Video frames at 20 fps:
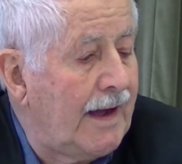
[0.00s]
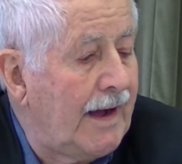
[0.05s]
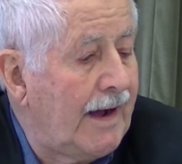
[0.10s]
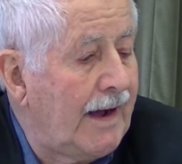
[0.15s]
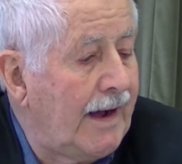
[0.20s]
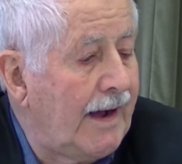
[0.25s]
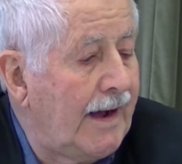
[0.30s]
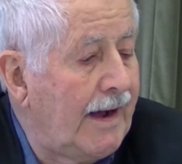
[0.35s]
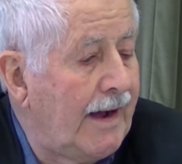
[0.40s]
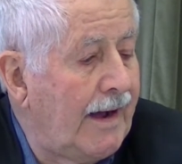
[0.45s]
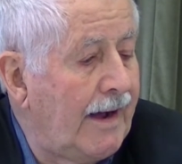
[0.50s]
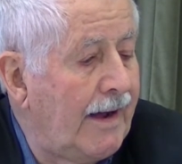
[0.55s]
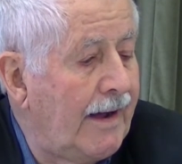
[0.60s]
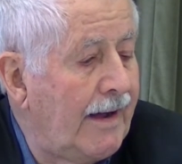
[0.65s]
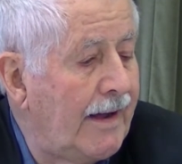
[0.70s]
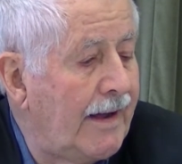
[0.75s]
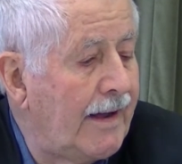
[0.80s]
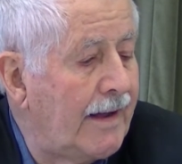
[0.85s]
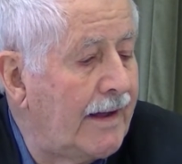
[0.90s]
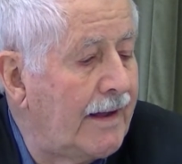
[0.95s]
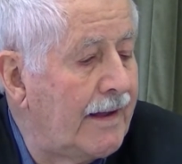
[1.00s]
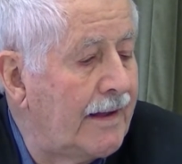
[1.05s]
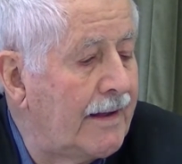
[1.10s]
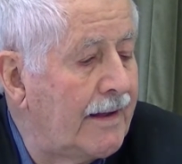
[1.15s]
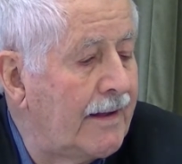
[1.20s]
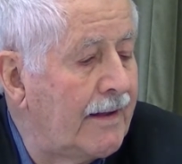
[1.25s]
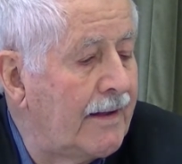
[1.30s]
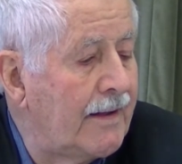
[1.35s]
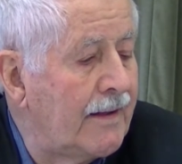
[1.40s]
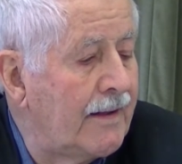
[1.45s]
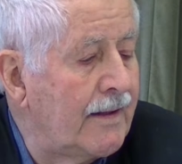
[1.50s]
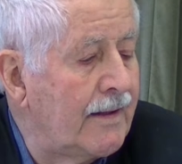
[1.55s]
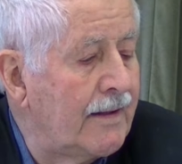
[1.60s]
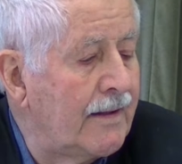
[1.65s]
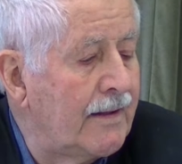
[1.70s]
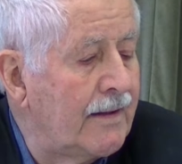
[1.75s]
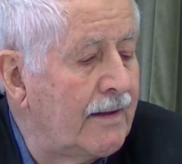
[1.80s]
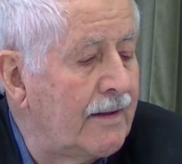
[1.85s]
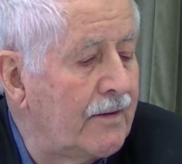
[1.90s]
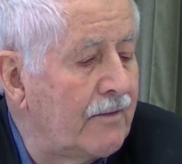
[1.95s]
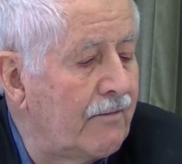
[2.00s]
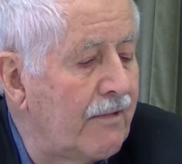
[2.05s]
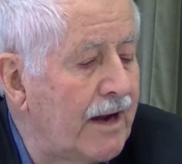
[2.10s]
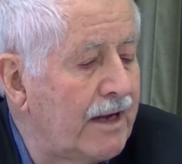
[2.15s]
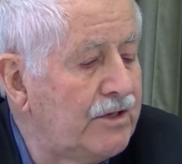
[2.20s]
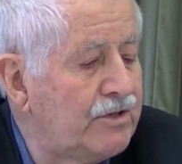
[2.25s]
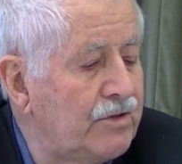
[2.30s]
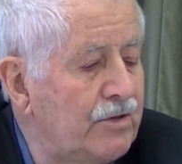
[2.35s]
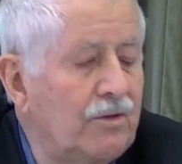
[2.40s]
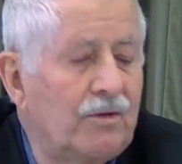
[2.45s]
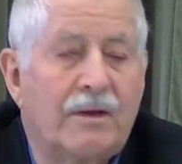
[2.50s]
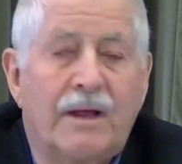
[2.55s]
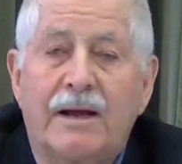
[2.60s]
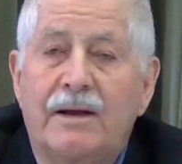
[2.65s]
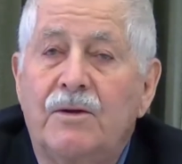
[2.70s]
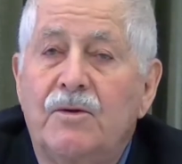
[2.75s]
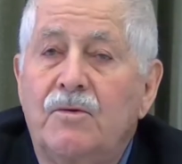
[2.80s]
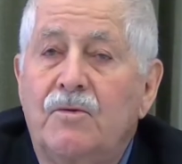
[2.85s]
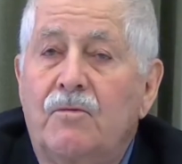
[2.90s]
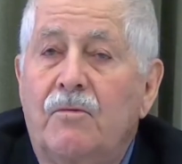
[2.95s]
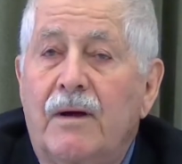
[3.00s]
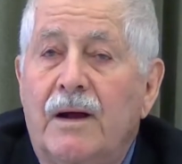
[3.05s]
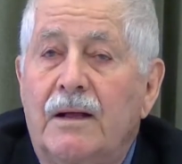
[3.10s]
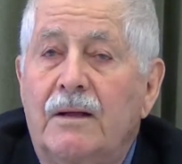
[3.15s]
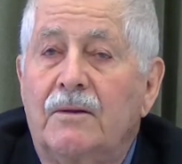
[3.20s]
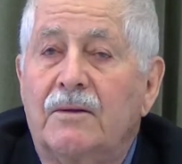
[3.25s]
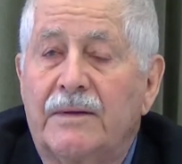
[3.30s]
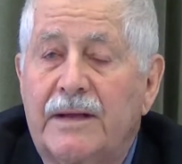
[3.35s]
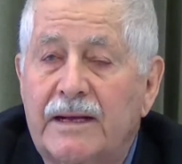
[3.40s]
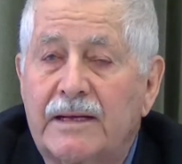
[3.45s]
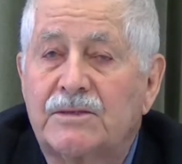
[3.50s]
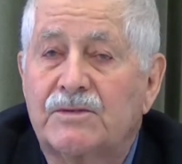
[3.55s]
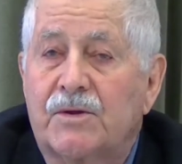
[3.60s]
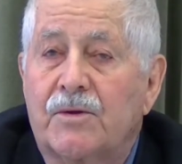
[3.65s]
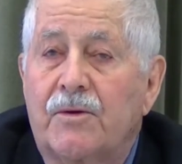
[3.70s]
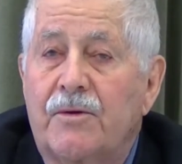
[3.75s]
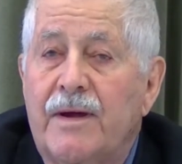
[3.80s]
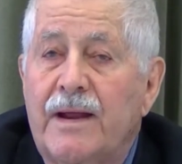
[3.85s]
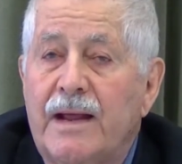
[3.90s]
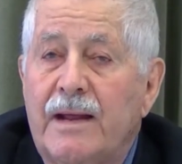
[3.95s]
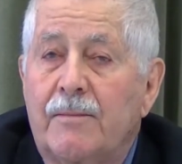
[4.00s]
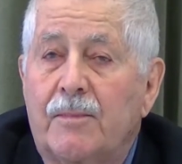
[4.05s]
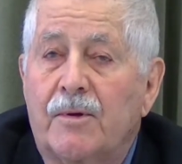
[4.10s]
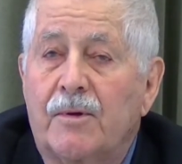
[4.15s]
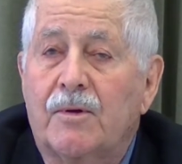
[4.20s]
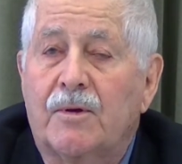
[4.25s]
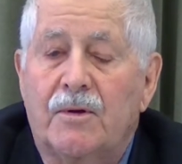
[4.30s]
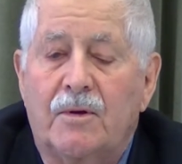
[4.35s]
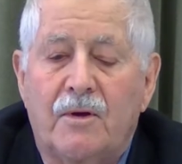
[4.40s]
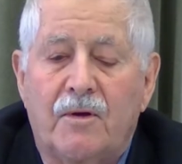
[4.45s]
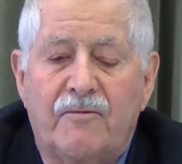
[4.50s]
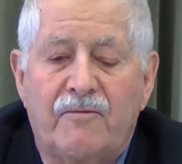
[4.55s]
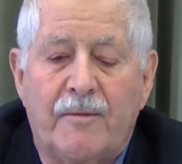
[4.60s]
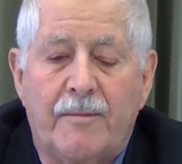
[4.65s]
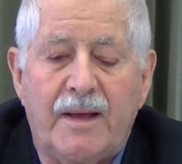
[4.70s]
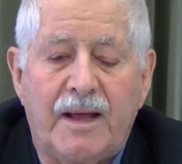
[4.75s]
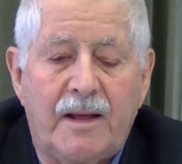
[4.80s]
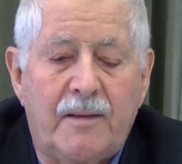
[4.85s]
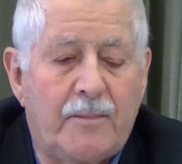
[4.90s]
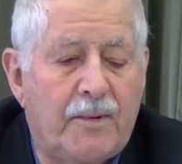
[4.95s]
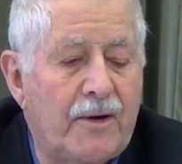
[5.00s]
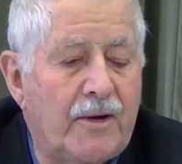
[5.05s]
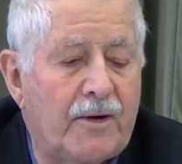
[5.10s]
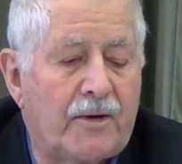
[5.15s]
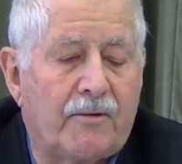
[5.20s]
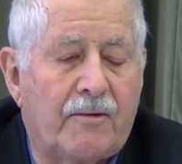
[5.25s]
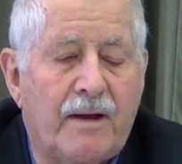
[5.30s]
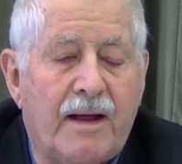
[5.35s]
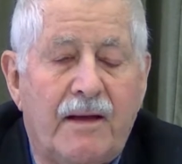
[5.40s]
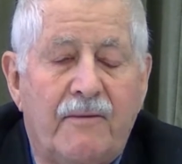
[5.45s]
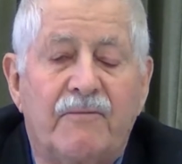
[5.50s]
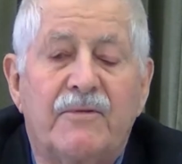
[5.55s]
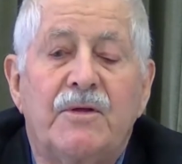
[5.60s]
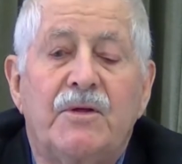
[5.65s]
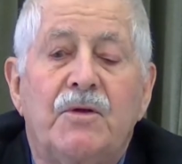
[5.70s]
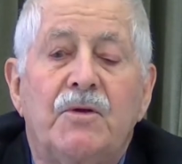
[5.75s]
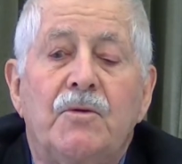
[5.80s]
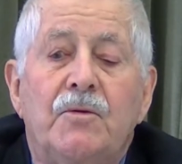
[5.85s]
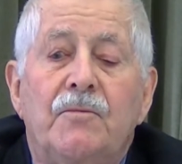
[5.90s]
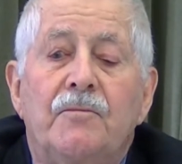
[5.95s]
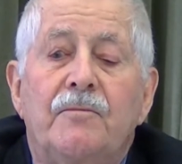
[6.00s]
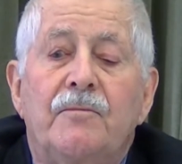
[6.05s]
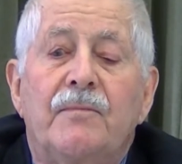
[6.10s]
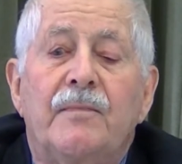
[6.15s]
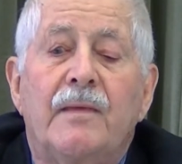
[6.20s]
Uh, Reginald I knew well, next door neighbor, Cordova Bay, Parker Avenue